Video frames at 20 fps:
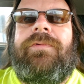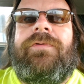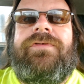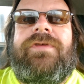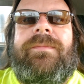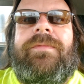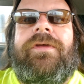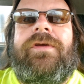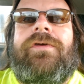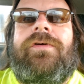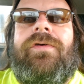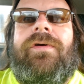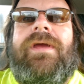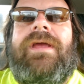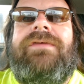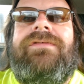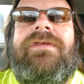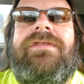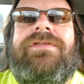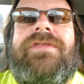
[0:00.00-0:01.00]
with some of the
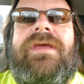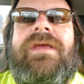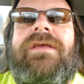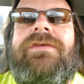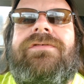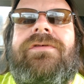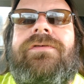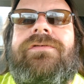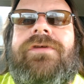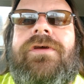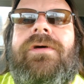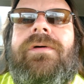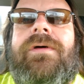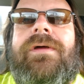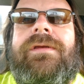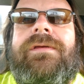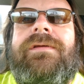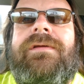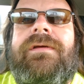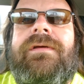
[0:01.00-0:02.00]
crazy things they're doing.